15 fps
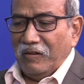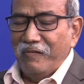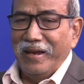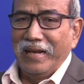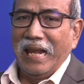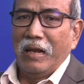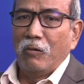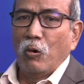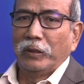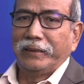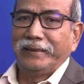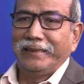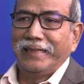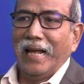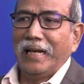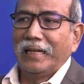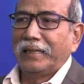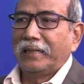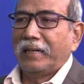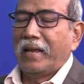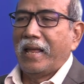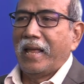When I was
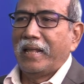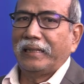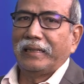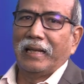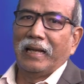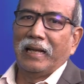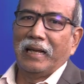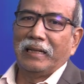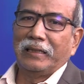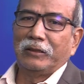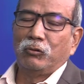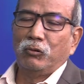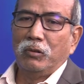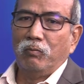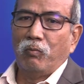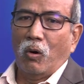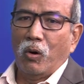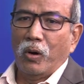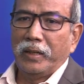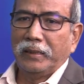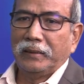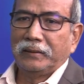young, as a
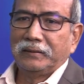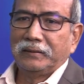schoolboy,